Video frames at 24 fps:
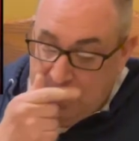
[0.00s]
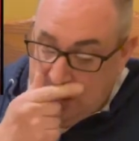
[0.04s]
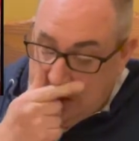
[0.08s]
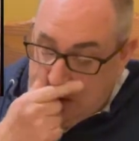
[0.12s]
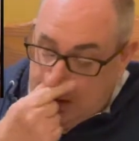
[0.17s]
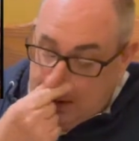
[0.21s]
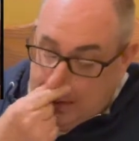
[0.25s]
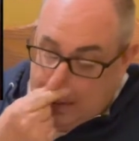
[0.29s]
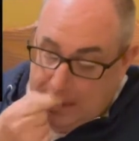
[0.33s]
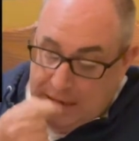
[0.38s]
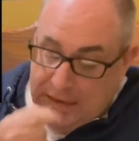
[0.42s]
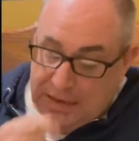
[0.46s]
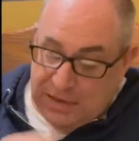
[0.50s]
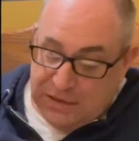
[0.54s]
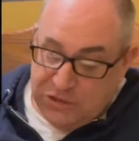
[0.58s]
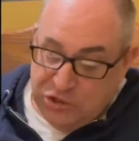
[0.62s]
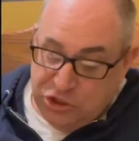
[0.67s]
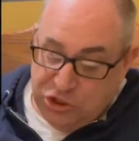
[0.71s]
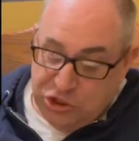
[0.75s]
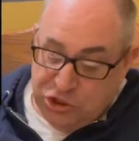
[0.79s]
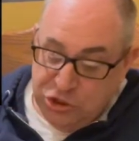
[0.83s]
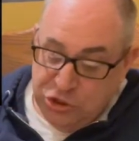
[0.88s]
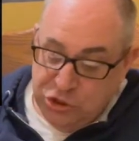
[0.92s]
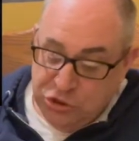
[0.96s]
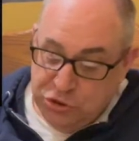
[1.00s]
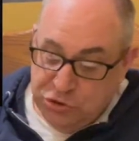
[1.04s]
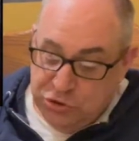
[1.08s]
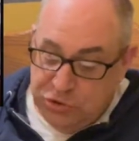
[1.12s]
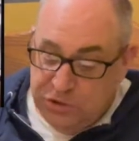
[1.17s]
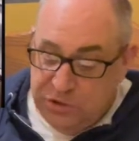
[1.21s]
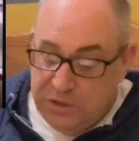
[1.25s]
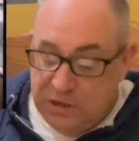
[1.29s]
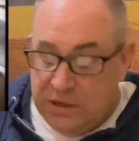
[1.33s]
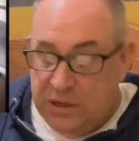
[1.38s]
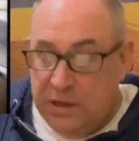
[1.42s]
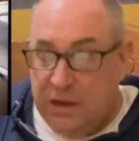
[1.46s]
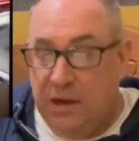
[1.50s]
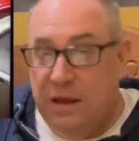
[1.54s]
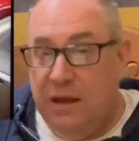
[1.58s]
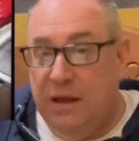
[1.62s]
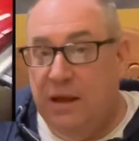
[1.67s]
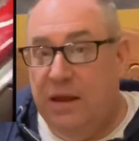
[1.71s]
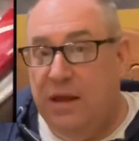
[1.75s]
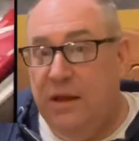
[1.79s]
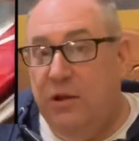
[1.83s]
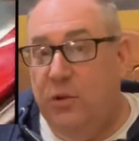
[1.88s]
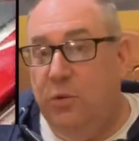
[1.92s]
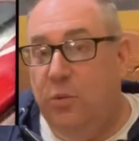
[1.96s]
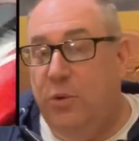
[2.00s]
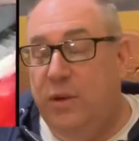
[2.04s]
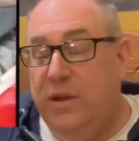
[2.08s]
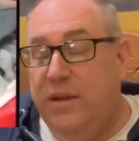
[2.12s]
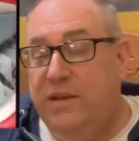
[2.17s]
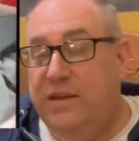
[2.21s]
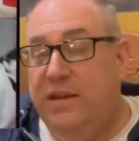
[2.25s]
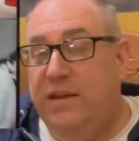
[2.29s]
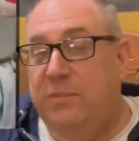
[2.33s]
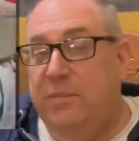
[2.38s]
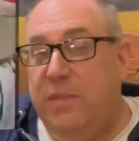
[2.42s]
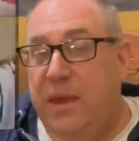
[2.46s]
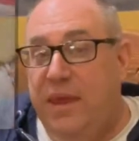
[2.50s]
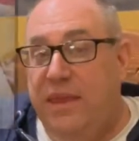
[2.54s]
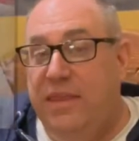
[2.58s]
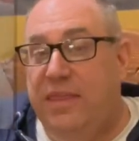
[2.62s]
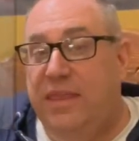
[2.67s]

In June, we did make the